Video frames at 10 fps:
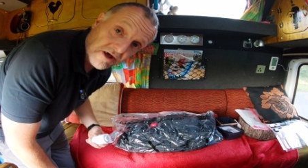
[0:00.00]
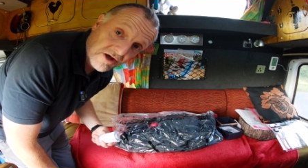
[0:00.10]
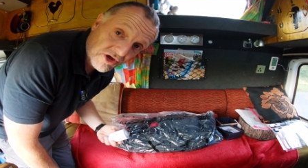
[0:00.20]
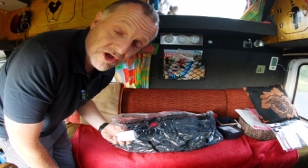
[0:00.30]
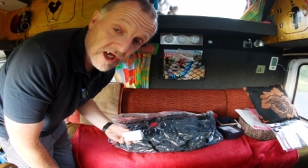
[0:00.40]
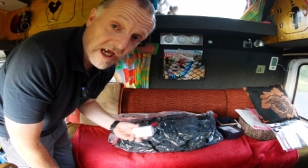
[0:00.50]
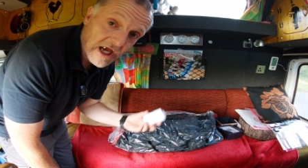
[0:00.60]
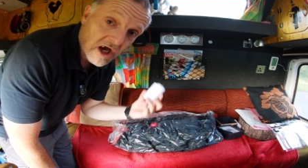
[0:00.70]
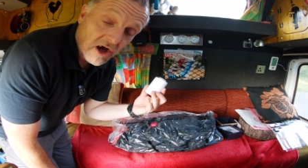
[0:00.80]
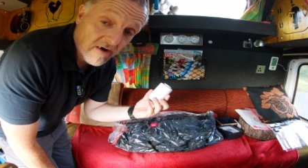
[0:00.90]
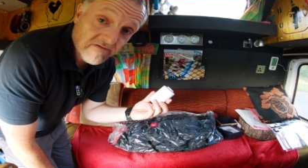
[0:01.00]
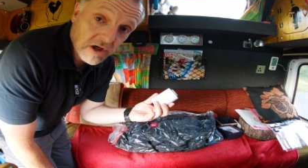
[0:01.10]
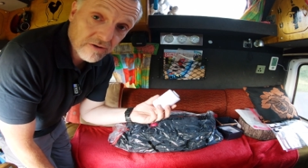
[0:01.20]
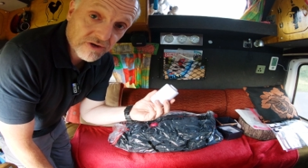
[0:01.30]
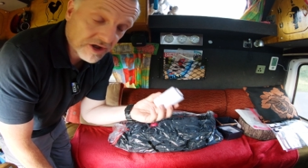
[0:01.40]
can see,
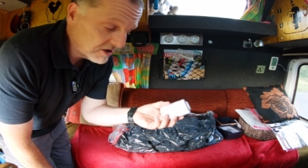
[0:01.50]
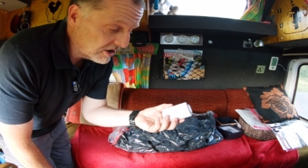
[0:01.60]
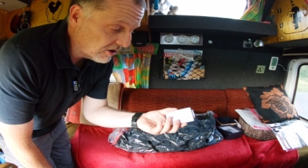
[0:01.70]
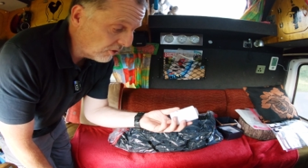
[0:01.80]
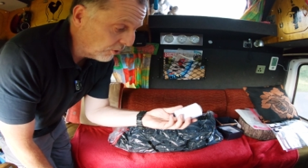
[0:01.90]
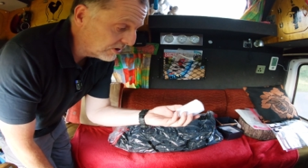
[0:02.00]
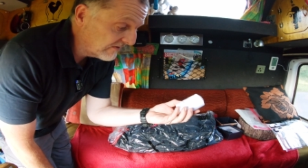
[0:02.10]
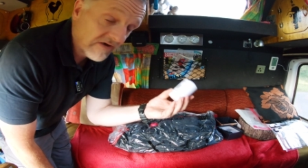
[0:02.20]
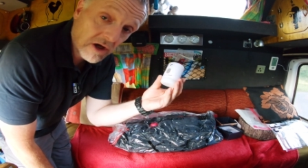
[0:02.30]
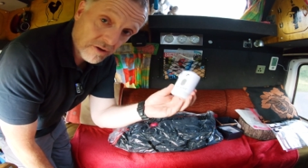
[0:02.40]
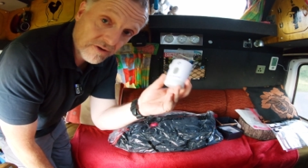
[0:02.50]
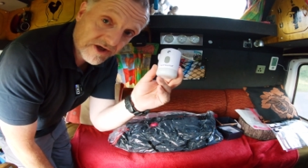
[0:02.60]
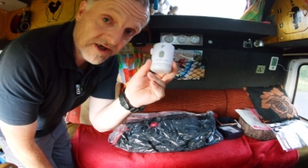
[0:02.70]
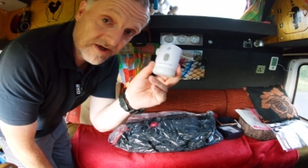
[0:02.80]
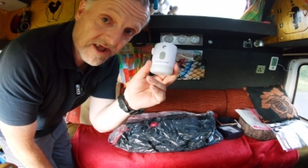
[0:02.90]
all I've
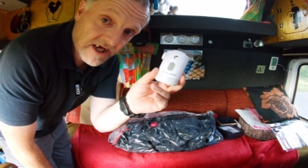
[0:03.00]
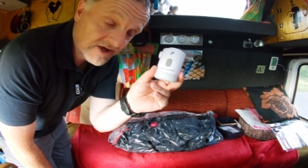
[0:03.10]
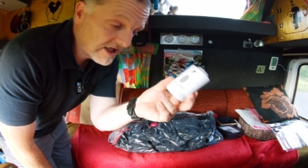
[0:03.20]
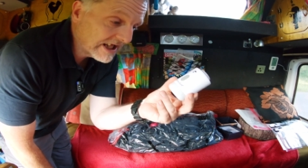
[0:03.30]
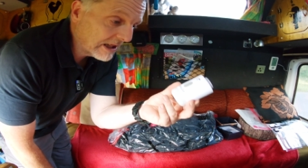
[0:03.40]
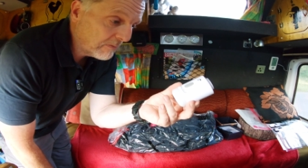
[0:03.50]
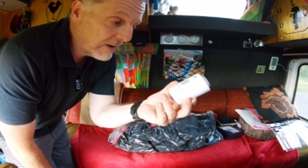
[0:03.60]
used is this little